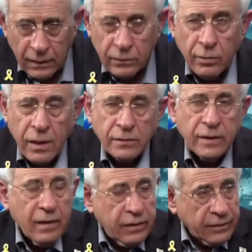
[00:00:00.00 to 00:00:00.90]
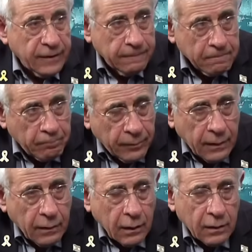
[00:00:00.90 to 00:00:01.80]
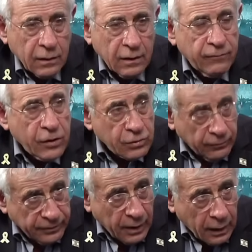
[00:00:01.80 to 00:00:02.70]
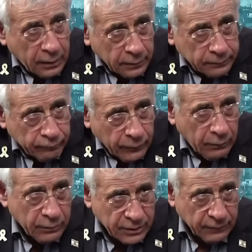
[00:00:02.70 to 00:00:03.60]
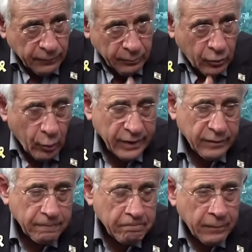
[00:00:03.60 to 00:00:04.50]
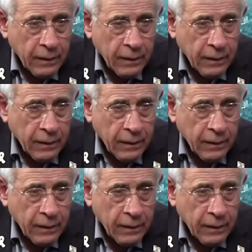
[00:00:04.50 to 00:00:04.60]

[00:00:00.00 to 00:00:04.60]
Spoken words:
In 2003, in the invasion of Iraq, which came from Kuwait,